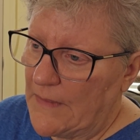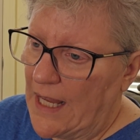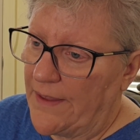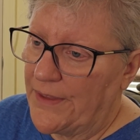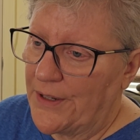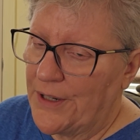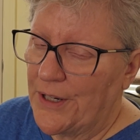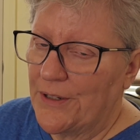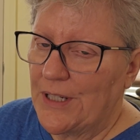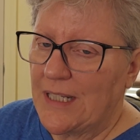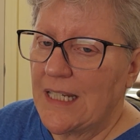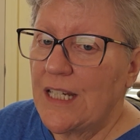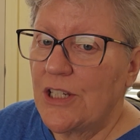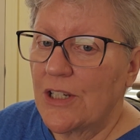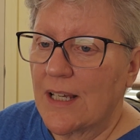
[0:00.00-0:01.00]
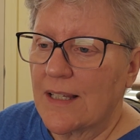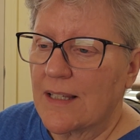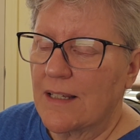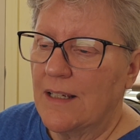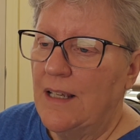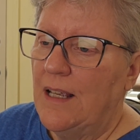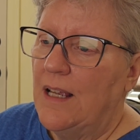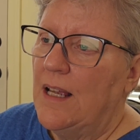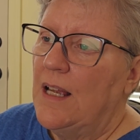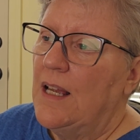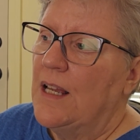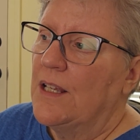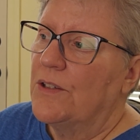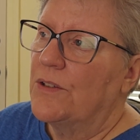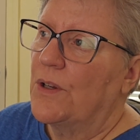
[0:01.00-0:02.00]
And they're here to teach us.
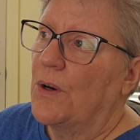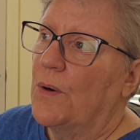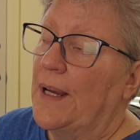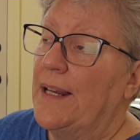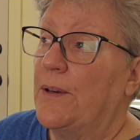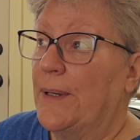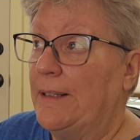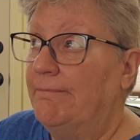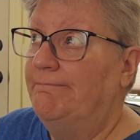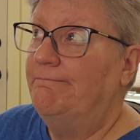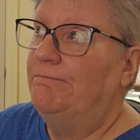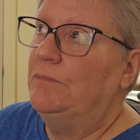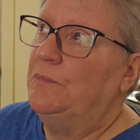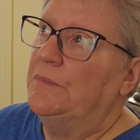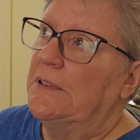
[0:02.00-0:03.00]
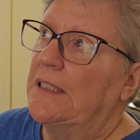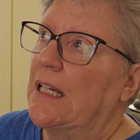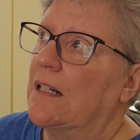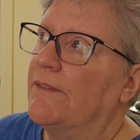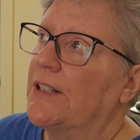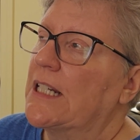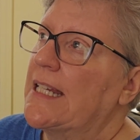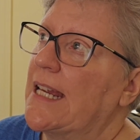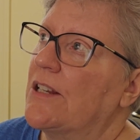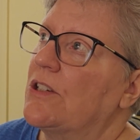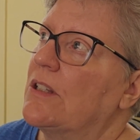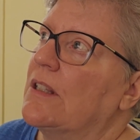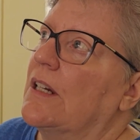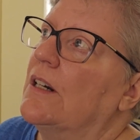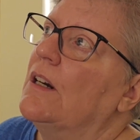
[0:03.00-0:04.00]
So anyway, got off on a
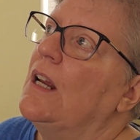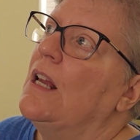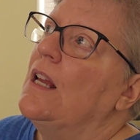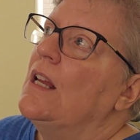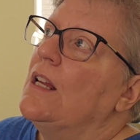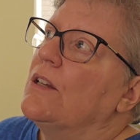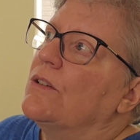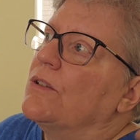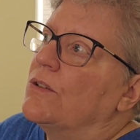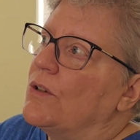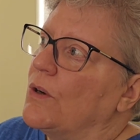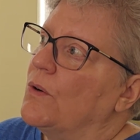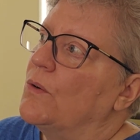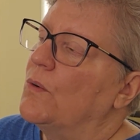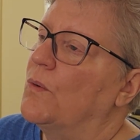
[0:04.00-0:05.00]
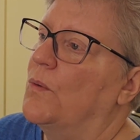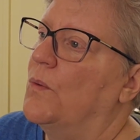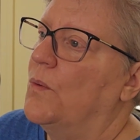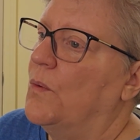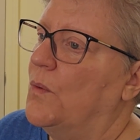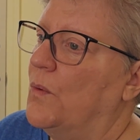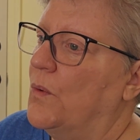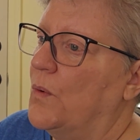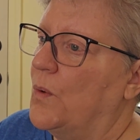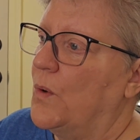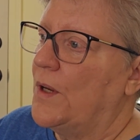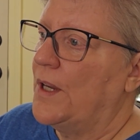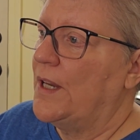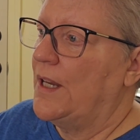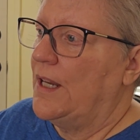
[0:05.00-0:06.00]
tangent there. So
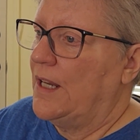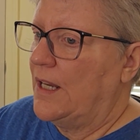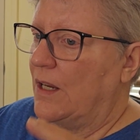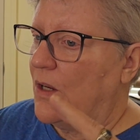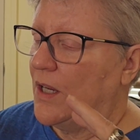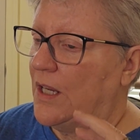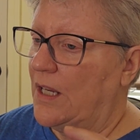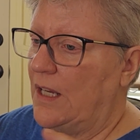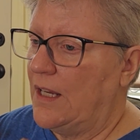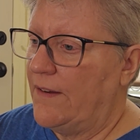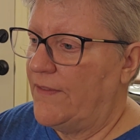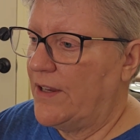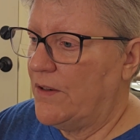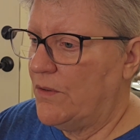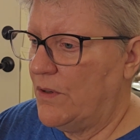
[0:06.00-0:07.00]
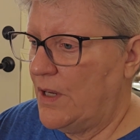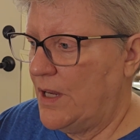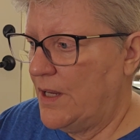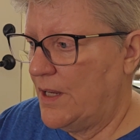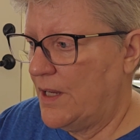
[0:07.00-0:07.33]
even